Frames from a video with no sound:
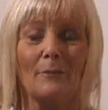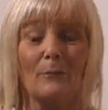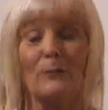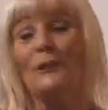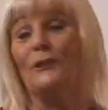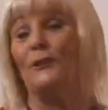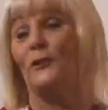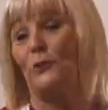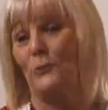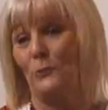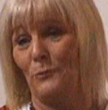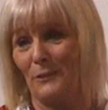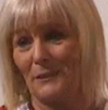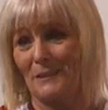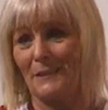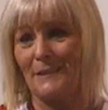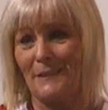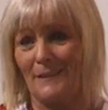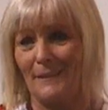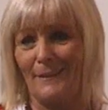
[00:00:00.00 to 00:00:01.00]
which you will
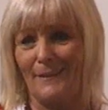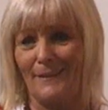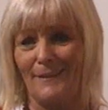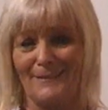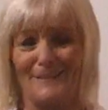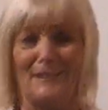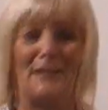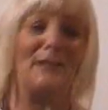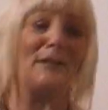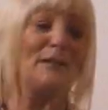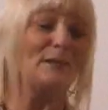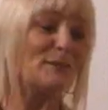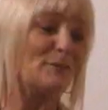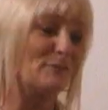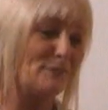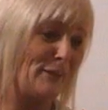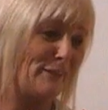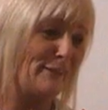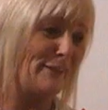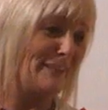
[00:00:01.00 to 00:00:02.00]
see, taking
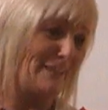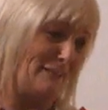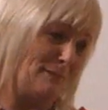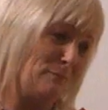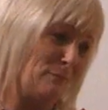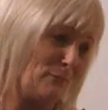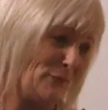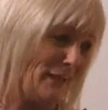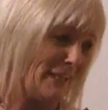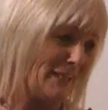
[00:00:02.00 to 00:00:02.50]
some very deep